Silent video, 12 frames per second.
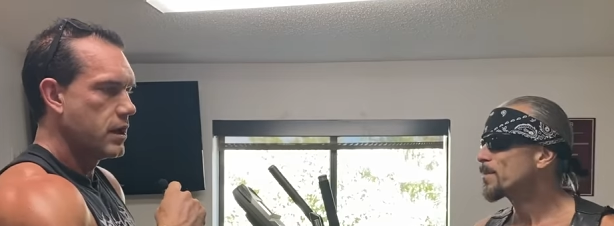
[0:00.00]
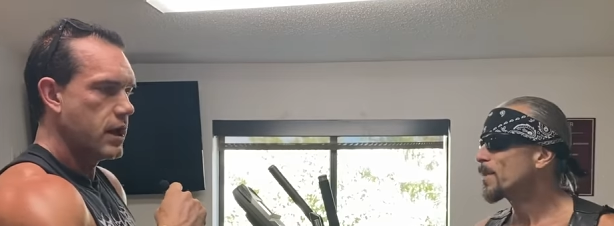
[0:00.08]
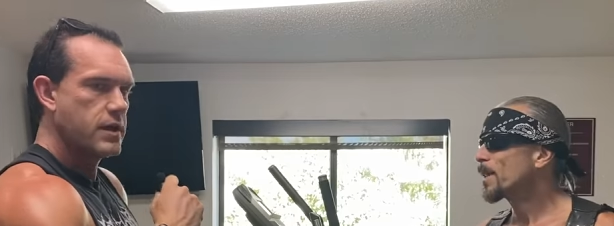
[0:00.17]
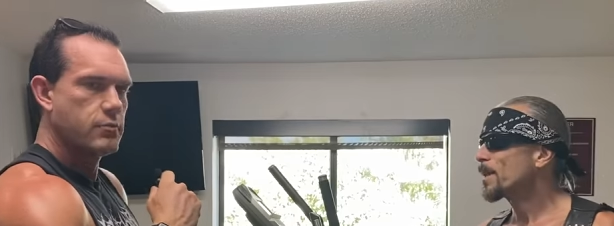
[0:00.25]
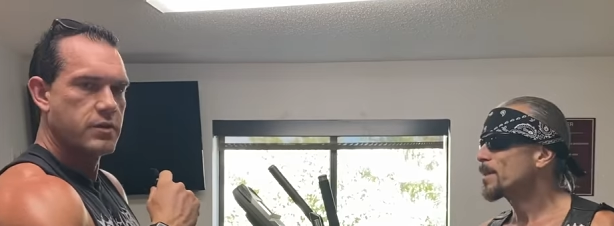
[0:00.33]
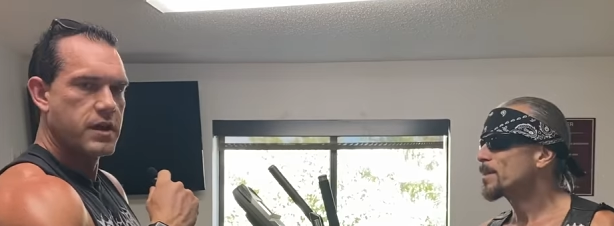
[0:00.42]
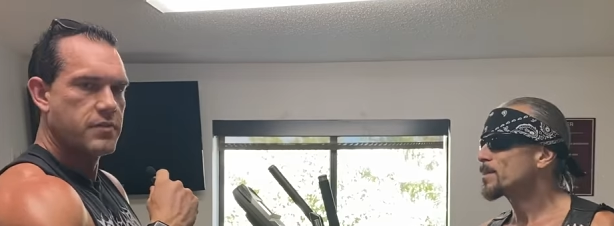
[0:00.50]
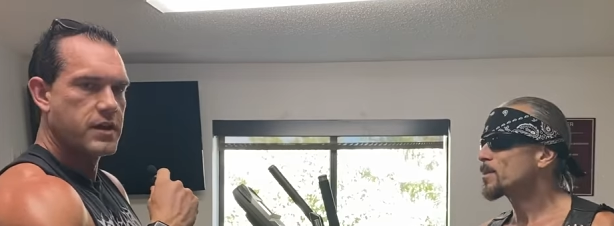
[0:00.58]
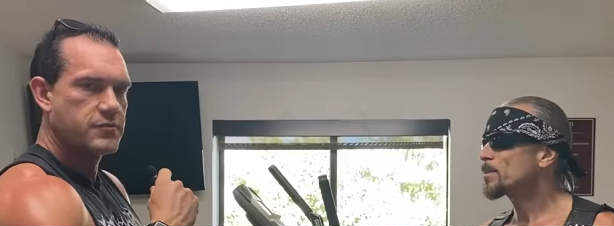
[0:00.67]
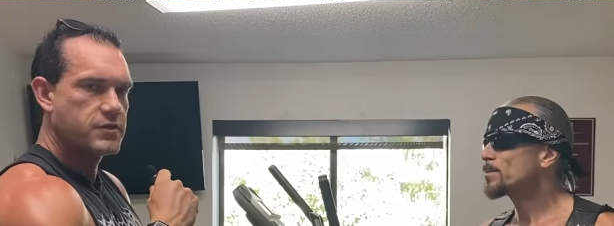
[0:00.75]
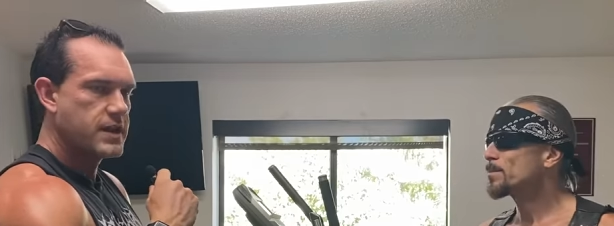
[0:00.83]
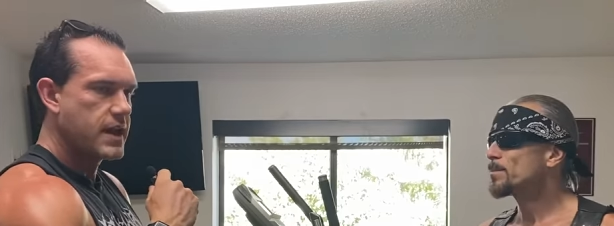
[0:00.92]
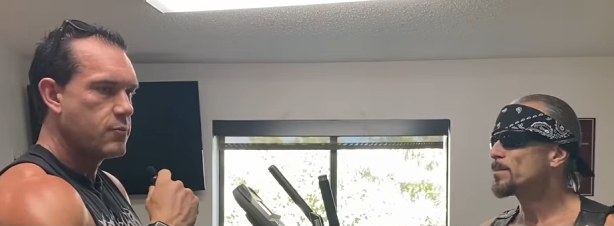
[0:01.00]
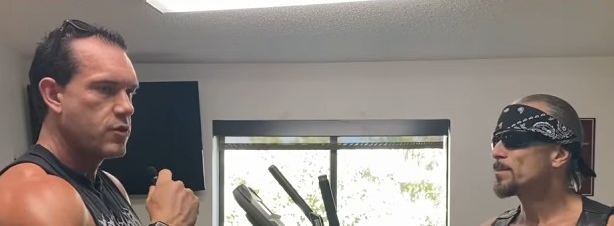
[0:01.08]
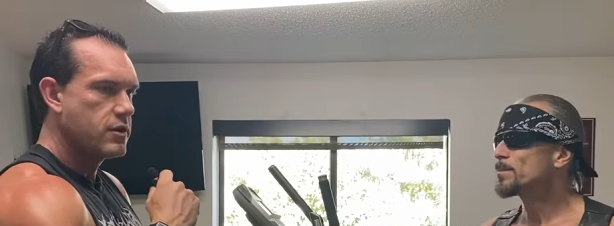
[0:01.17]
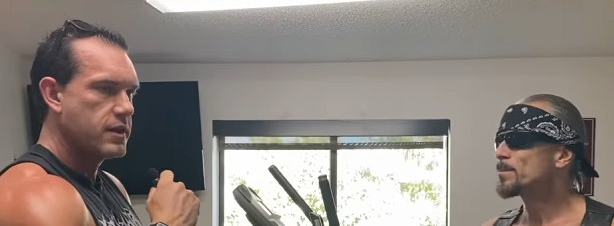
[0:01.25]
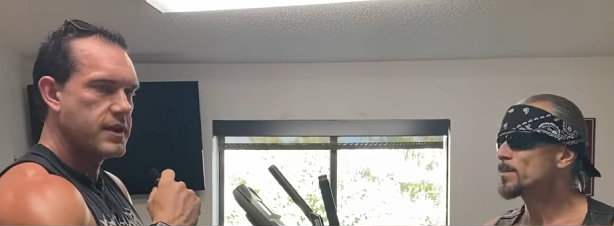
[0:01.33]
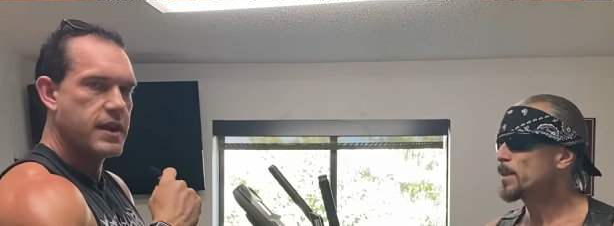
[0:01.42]
Speaker 1: All right, well, yeah, thanks for the time,
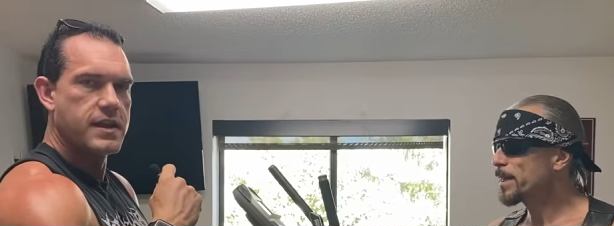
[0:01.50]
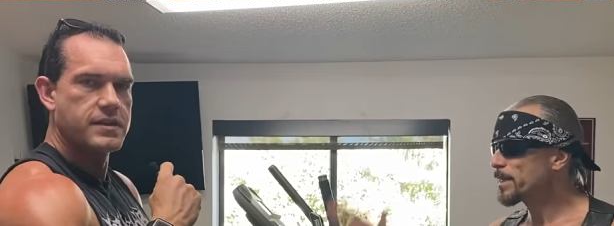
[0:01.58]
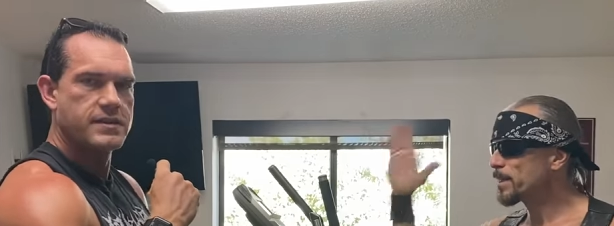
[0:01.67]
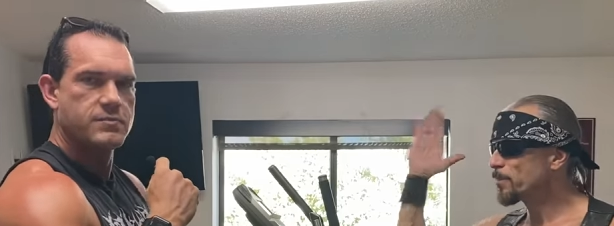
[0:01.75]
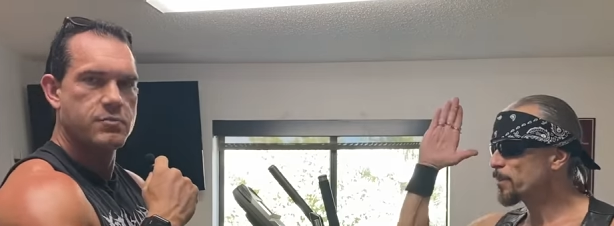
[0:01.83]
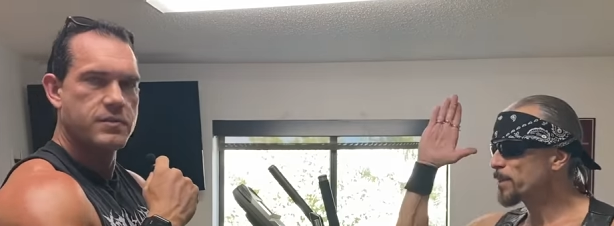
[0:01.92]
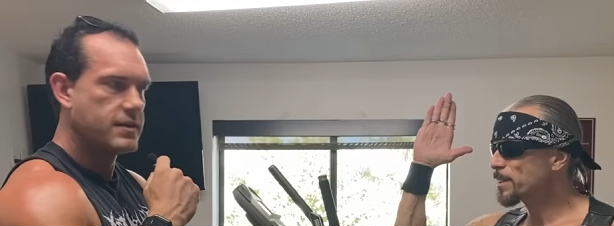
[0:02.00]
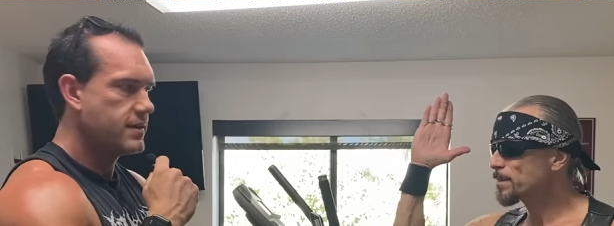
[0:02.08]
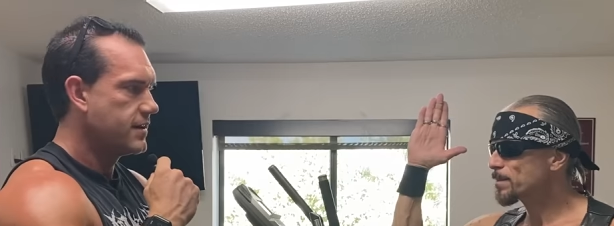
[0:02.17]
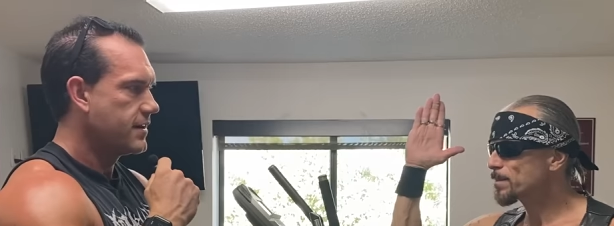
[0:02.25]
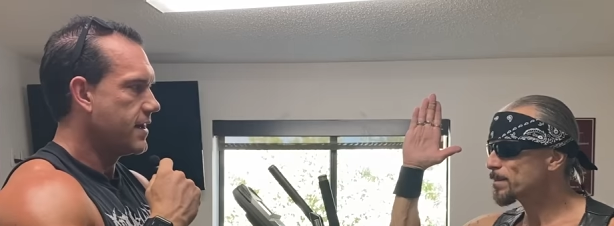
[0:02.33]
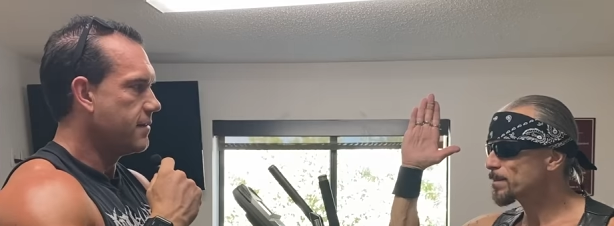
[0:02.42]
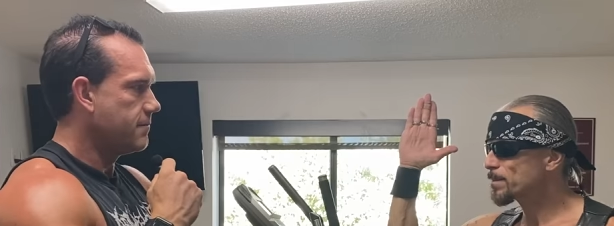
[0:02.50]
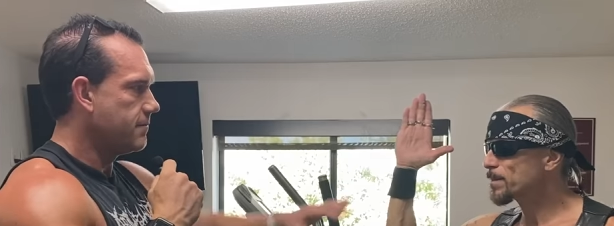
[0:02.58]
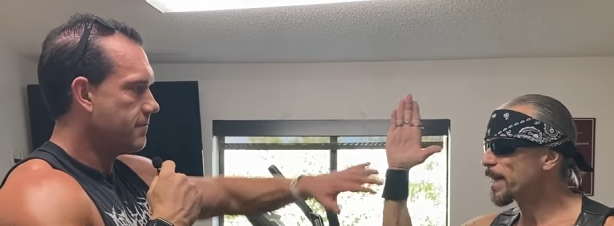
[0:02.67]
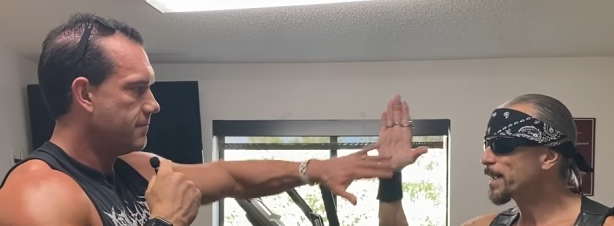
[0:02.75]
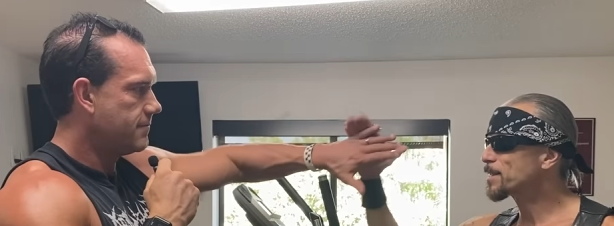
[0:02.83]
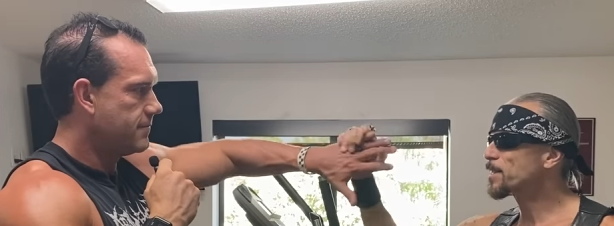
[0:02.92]
Will, and Yeah, definitely, man. yep,
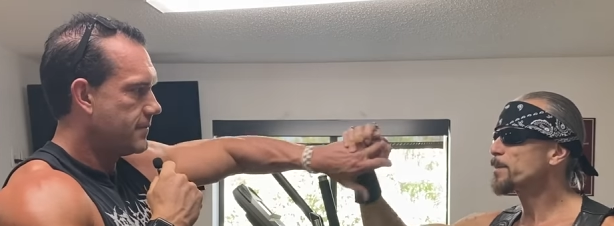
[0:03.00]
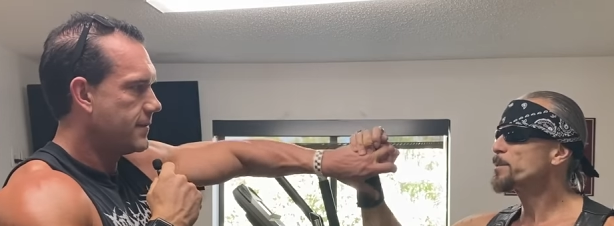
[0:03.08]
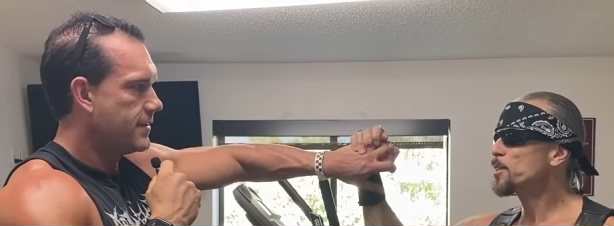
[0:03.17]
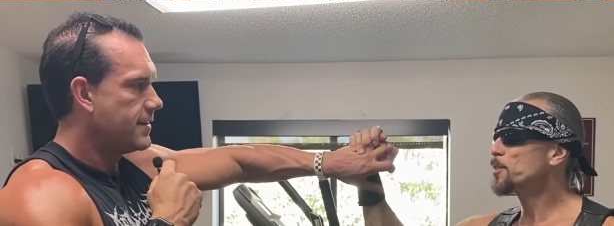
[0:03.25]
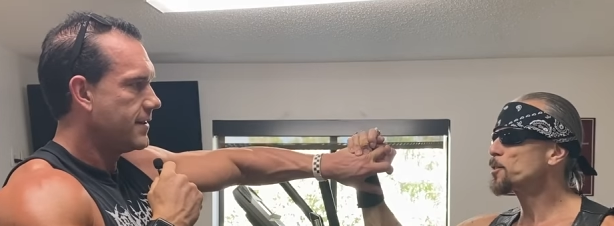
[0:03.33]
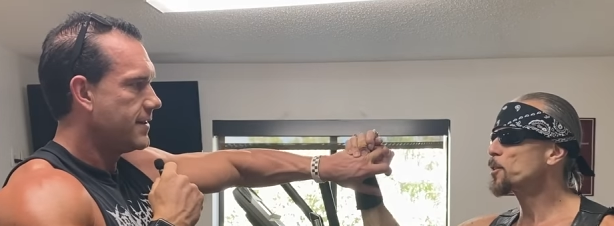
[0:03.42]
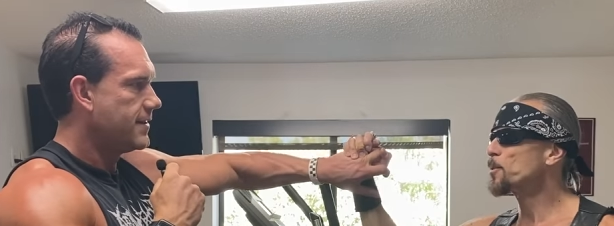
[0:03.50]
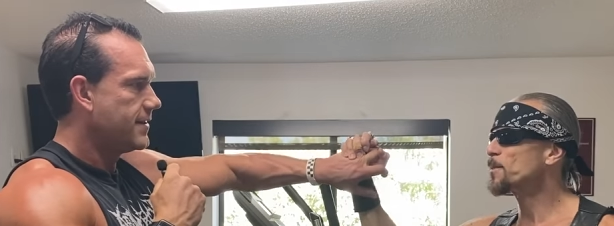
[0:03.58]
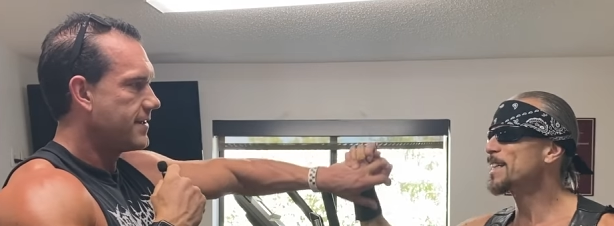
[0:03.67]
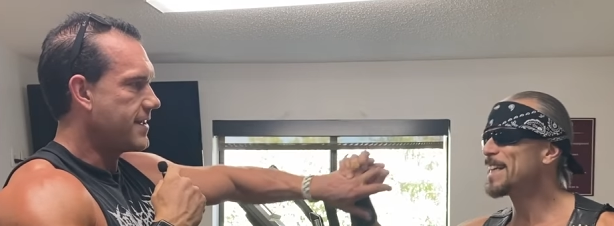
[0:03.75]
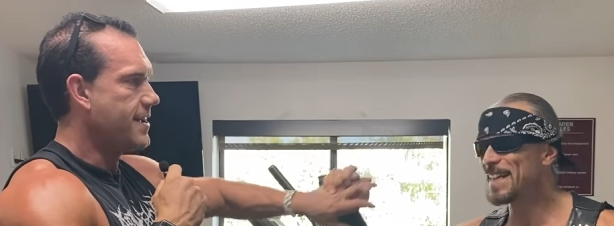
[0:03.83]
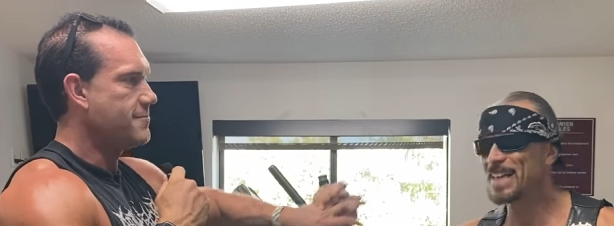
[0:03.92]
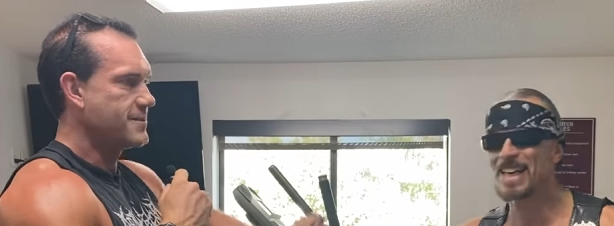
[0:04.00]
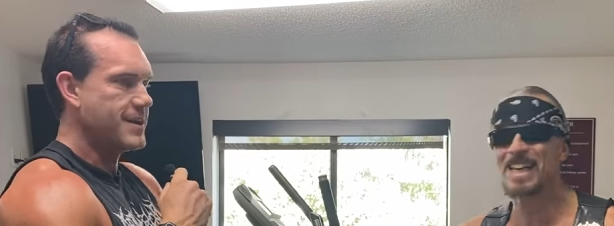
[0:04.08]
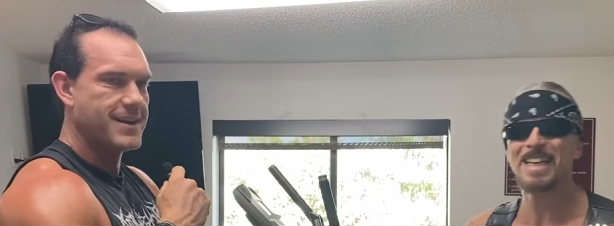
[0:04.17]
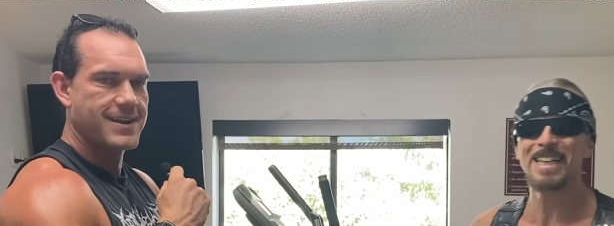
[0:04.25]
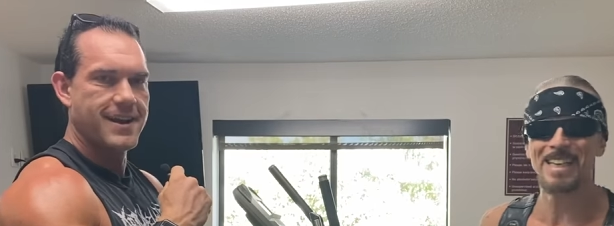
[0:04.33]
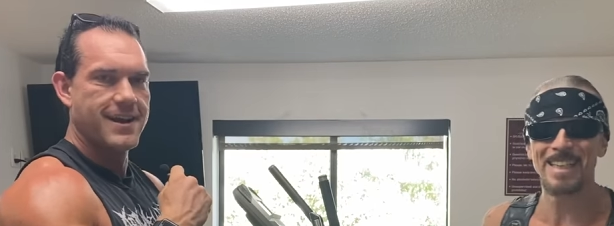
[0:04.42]
Now you can take me to the show. yep, take,